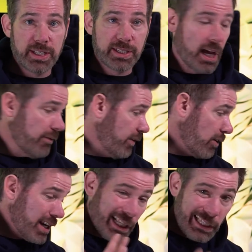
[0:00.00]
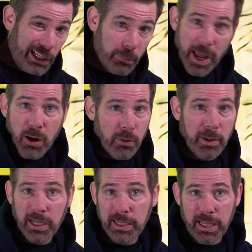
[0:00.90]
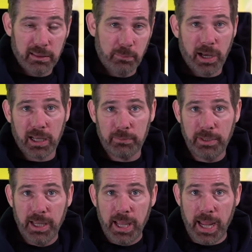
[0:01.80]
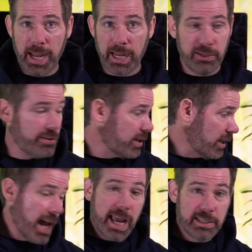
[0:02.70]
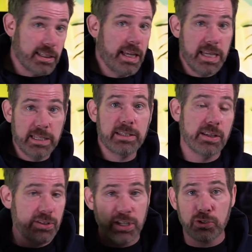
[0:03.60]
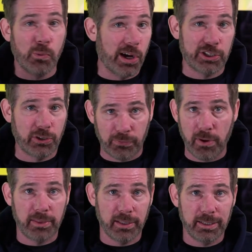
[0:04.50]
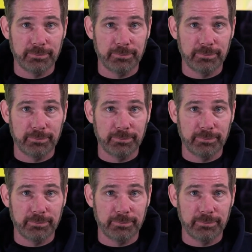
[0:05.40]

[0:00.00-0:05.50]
It's got a very clear power button at the bottom, and the glass is dishwasher friendly.